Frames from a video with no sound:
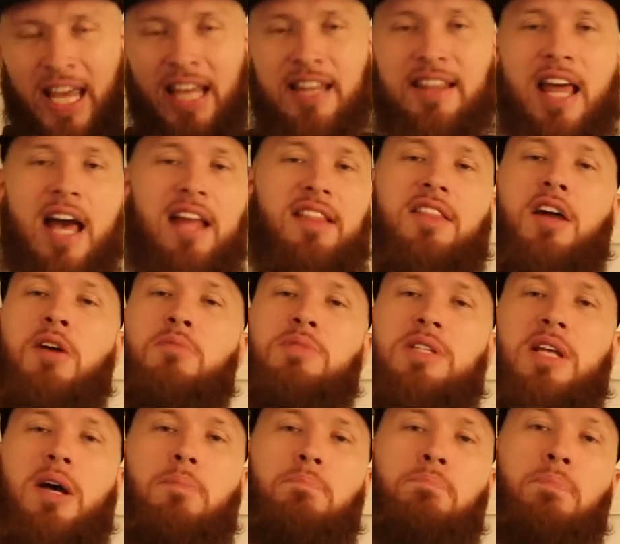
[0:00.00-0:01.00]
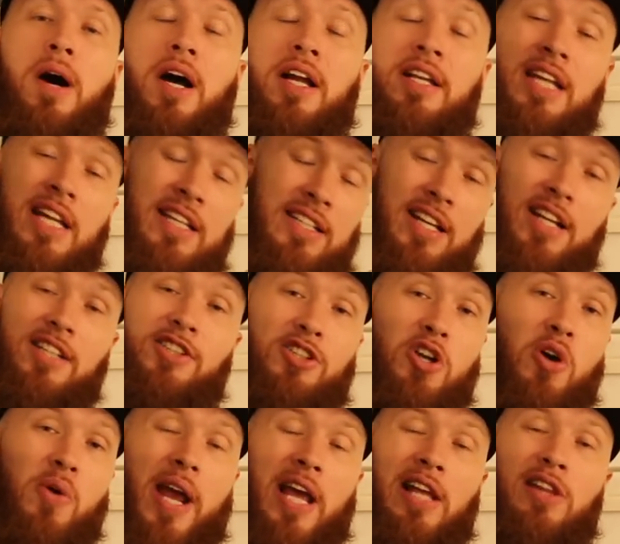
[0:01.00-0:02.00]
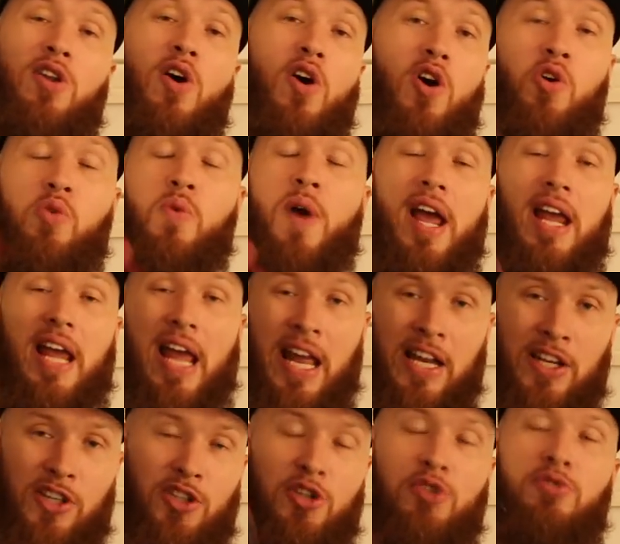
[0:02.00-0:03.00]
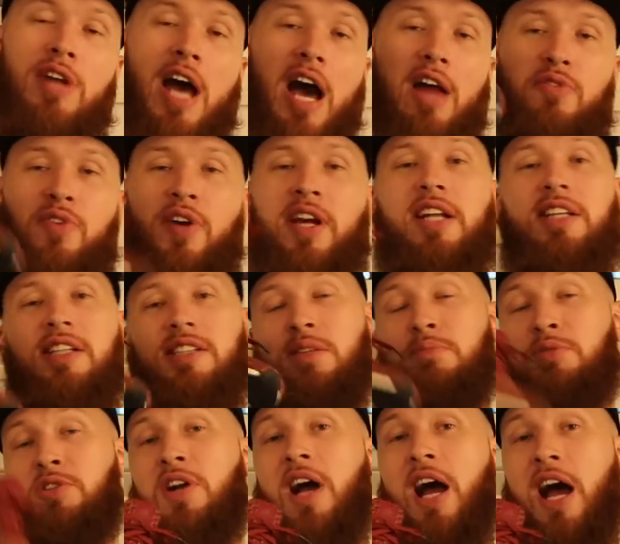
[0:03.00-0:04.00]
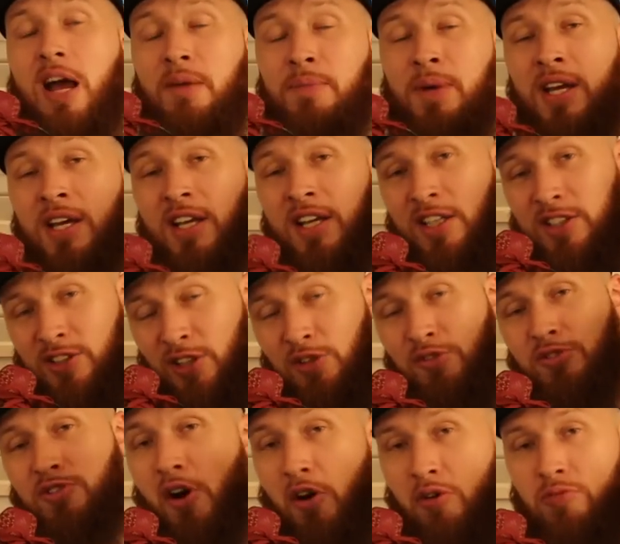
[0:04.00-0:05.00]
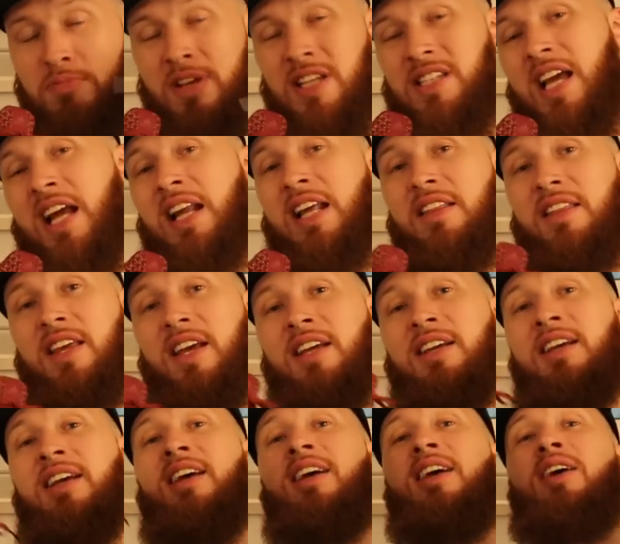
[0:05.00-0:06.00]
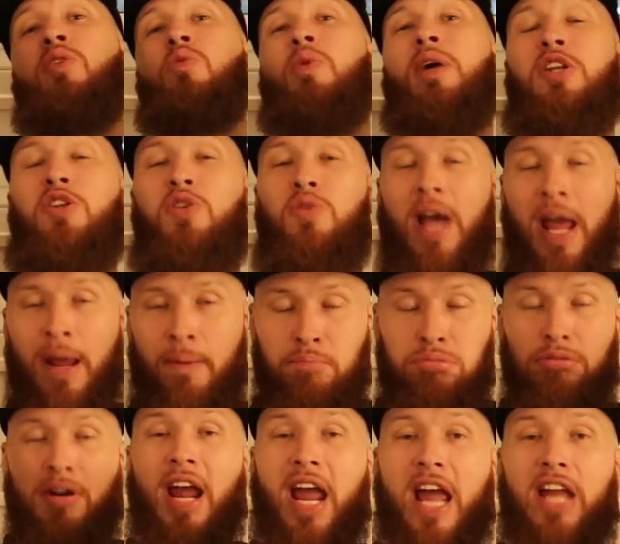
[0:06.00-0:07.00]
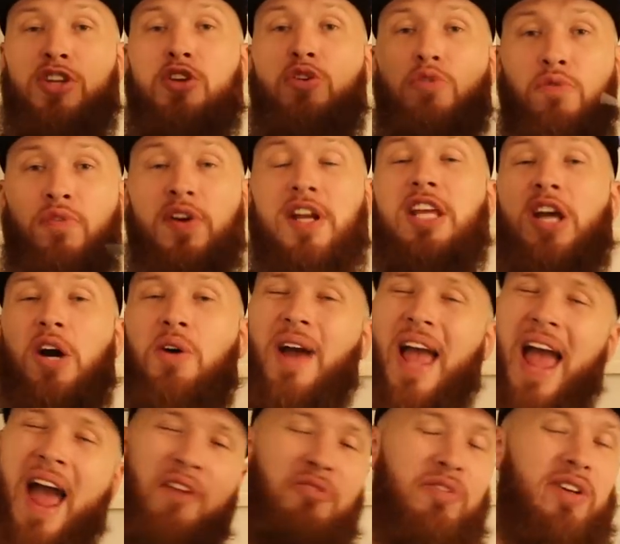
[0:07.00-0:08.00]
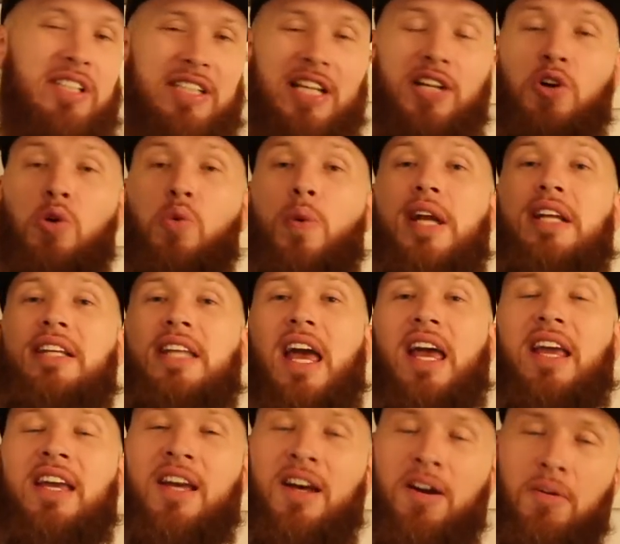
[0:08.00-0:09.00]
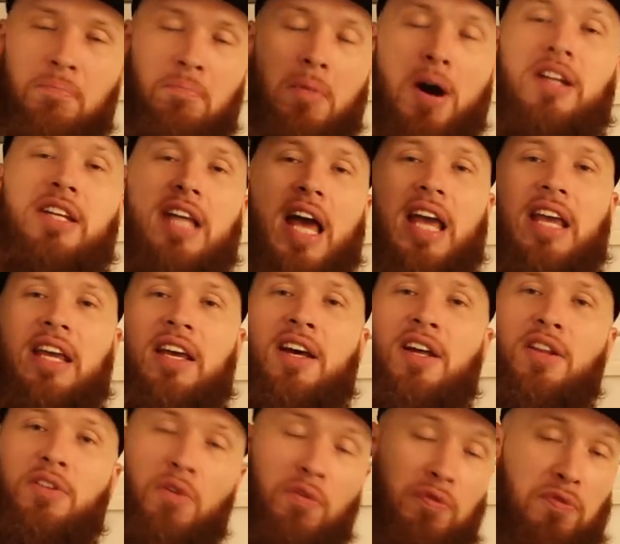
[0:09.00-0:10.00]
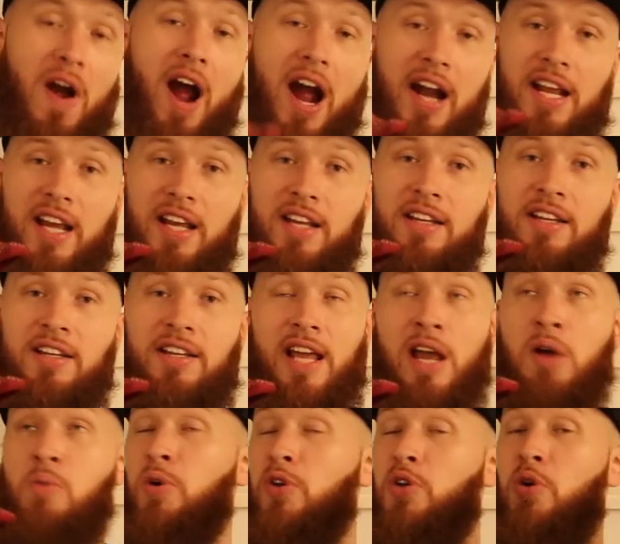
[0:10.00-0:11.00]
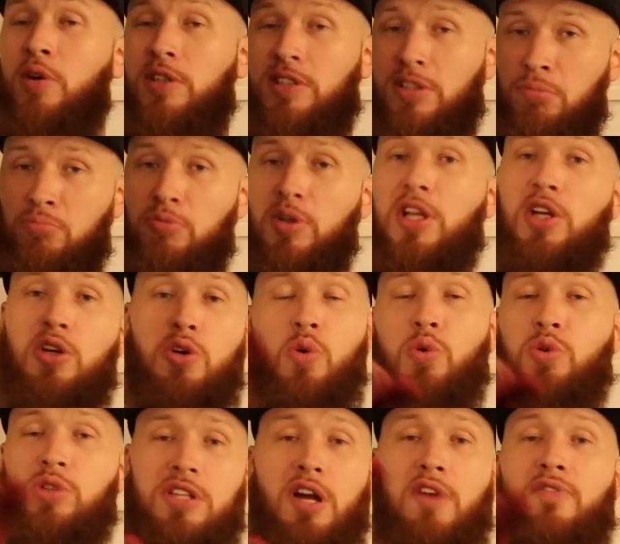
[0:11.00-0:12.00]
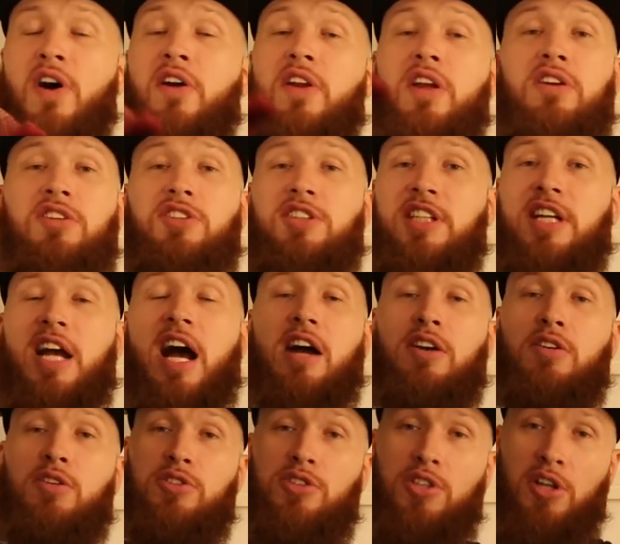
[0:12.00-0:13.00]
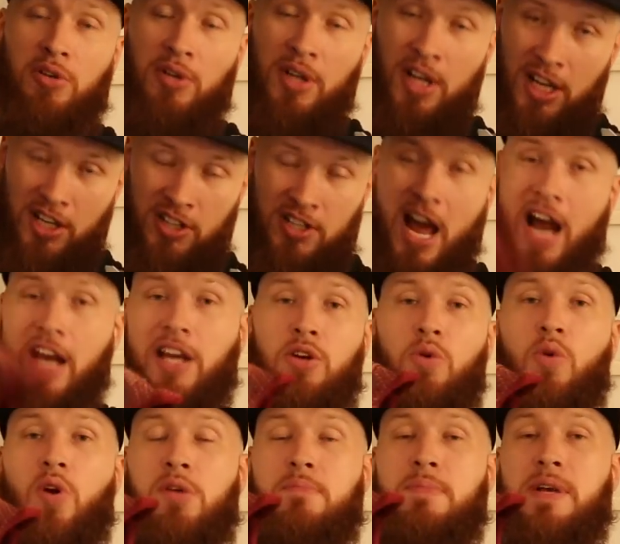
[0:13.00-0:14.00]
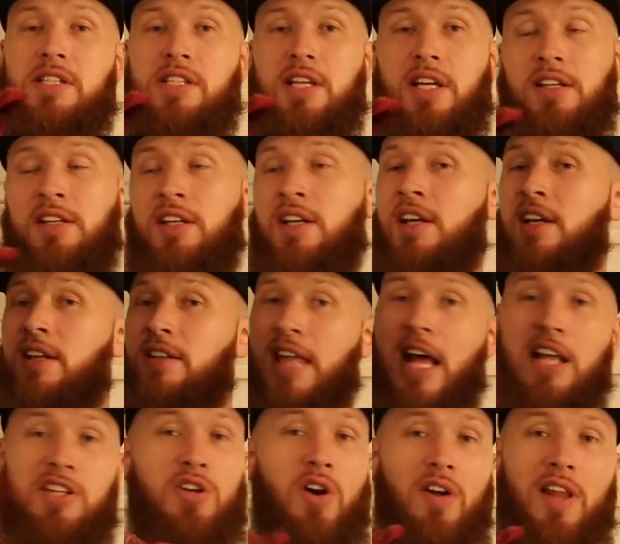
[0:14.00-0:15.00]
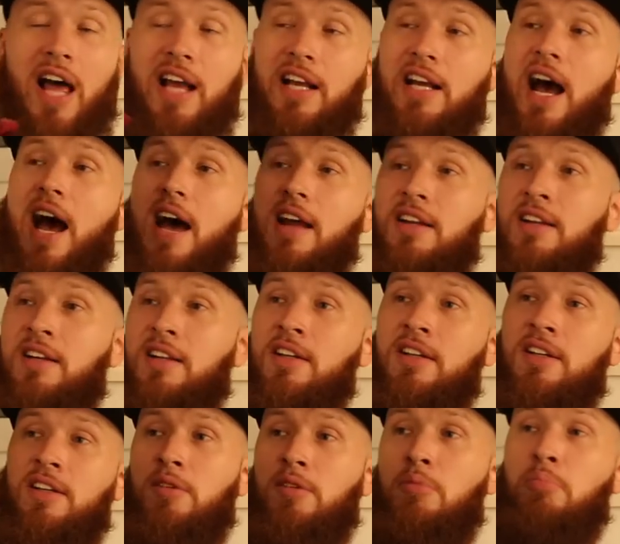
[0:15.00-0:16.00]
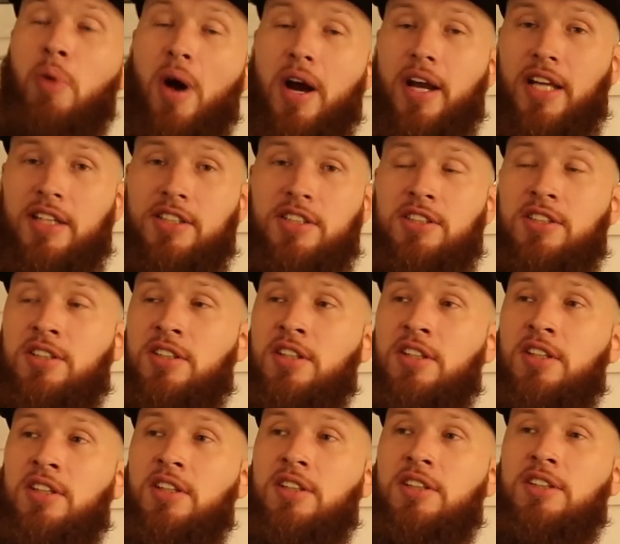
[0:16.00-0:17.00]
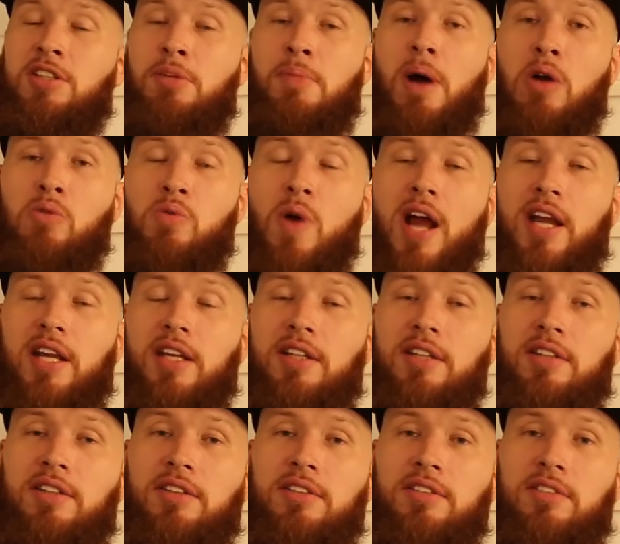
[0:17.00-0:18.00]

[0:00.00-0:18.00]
hit that thumbs up button. It does go a long way. And do not forget to subscribe so you don't miss anything. We do a brand new video every single weekday, Monday through Friday. And we're doing some really cool stuff out here in Chicago. So you're not going to want to miss it. That's all I got. Buckets to my right.